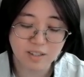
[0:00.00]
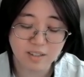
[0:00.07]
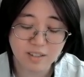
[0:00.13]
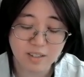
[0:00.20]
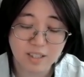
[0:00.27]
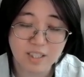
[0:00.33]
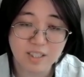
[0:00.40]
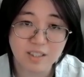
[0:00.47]

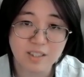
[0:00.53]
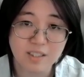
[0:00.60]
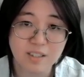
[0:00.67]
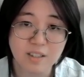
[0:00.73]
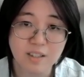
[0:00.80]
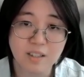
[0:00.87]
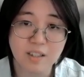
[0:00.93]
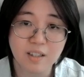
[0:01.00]
knit
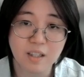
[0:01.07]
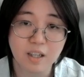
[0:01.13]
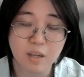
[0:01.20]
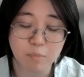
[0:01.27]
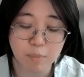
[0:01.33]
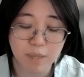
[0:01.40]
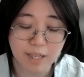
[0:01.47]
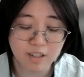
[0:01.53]
a
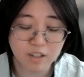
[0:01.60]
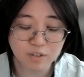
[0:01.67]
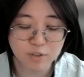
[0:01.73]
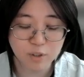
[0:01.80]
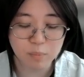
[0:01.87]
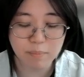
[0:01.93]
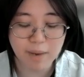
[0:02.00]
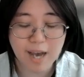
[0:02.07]

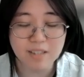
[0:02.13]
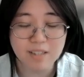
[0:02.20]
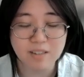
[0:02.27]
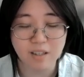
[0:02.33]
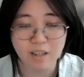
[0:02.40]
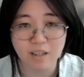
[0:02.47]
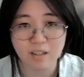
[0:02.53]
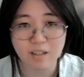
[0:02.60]
plentiful
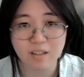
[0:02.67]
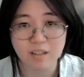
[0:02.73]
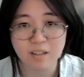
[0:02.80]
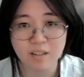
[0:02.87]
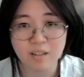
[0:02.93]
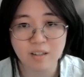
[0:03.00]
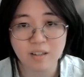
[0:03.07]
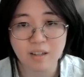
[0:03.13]
basket
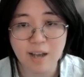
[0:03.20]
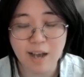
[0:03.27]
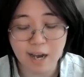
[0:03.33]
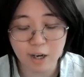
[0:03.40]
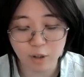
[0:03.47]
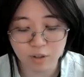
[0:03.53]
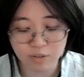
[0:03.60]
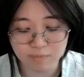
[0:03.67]

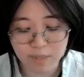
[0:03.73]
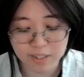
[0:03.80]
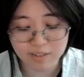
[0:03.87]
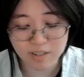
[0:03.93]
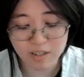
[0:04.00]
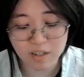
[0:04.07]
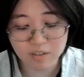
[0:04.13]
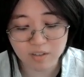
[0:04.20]
out of
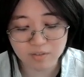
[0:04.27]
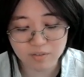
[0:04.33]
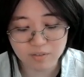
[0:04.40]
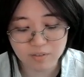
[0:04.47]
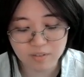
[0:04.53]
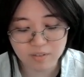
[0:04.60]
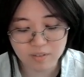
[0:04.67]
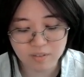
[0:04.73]
myself.
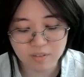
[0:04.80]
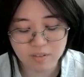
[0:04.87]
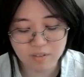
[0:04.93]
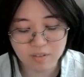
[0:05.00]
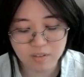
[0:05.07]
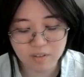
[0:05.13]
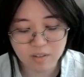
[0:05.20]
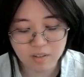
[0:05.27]

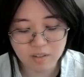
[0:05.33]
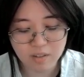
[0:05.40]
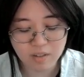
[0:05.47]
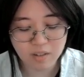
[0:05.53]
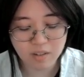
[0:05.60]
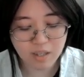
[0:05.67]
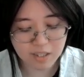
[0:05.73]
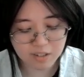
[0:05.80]

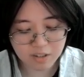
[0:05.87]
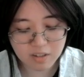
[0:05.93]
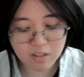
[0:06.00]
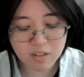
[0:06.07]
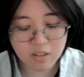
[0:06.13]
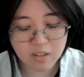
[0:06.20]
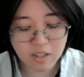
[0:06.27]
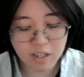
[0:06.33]

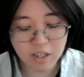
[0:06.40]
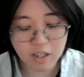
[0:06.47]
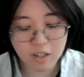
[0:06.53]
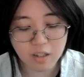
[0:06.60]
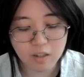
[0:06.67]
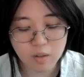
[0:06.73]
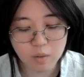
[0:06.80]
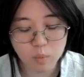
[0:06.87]
Another
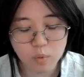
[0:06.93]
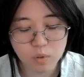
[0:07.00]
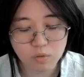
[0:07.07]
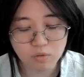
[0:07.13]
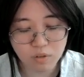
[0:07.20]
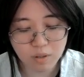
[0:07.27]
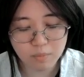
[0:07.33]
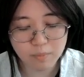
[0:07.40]
day we'll
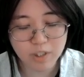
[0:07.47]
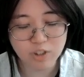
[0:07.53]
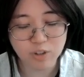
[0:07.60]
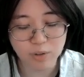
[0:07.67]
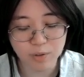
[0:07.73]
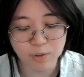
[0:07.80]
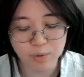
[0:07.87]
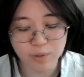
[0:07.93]
rummage
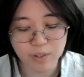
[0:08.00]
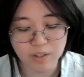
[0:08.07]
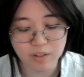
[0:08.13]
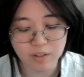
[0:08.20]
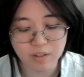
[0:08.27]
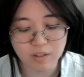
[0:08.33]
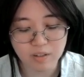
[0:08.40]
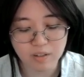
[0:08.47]
through it
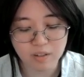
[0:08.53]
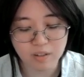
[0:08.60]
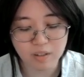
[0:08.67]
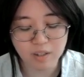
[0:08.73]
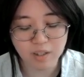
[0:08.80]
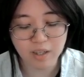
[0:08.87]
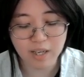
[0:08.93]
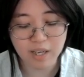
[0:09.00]

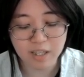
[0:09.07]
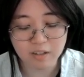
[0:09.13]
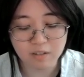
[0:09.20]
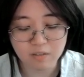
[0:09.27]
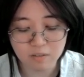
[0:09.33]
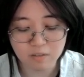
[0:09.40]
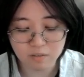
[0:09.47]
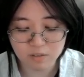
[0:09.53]
and
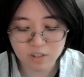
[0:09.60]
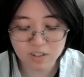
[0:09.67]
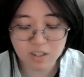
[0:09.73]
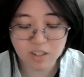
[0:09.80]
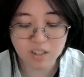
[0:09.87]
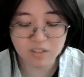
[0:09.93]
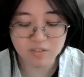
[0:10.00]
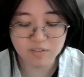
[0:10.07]

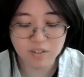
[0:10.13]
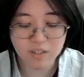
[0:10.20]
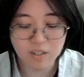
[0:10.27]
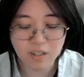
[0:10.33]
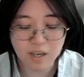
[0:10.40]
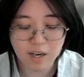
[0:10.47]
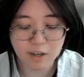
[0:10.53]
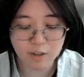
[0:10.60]
relieve
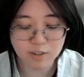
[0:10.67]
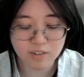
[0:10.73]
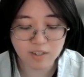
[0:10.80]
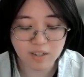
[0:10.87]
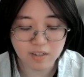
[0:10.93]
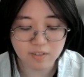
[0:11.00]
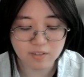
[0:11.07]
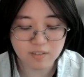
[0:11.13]

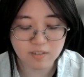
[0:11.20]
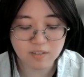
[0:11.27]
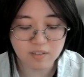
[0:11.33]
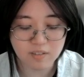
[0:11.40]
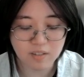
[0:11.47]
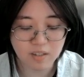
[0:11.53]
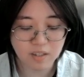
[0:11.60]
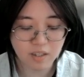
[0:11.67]
ourselves
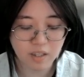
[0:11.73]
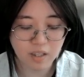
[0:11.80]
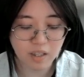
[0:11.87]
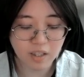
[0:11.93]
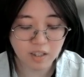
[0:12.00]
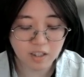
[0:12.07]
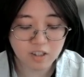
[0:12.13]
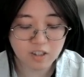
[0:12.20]

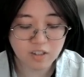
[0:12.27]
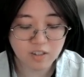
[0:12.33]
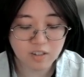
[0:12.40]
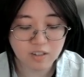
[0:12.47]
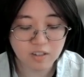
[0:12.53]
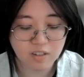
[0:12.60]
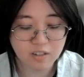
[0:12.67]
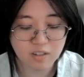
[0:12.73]
in each
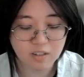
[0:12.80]
other.